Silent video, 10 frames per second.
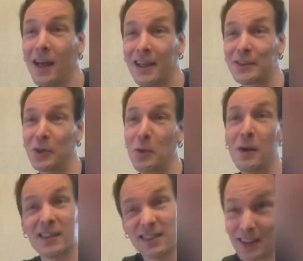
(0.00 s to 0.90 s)
it so
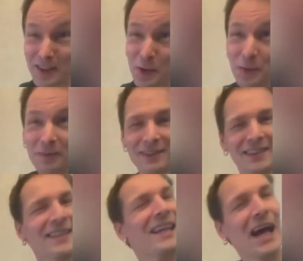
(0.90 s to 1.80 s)
much that you
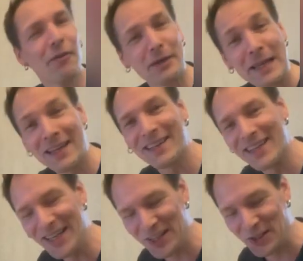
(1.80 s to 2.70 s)
have a
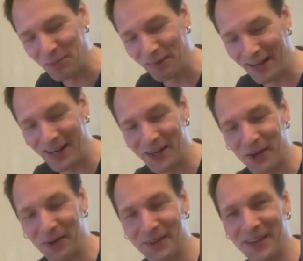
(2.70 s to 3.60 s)
need to play it
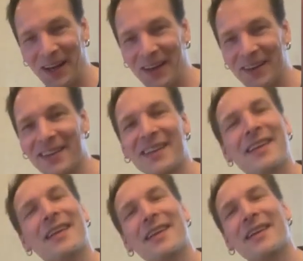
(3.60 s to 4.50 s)
all the time,
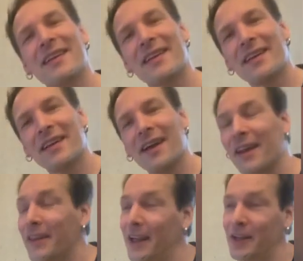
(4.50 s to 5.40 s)

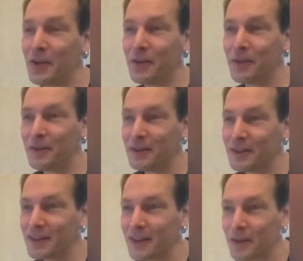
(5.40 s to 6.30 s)
and then
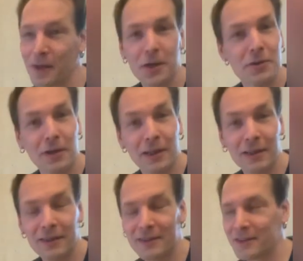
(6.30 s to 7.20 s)
you
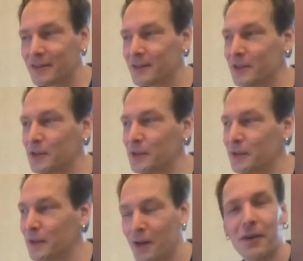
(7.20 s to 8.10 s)
gradually you
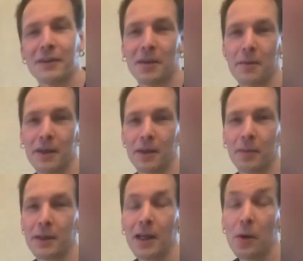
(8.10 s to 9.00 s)
learn something.
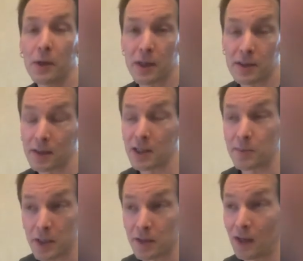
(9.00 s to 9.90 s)
But nowadays,
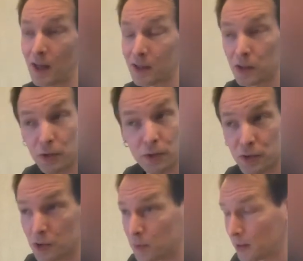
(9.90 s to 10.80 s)
especially like
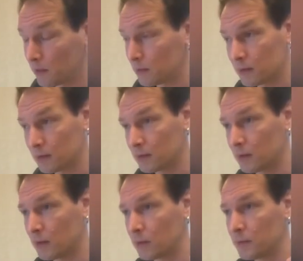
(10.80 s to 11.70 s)
YouTube,
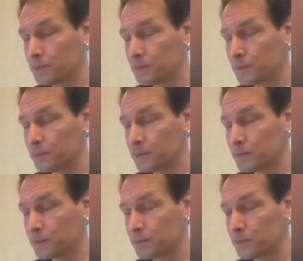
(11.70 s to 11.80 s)
or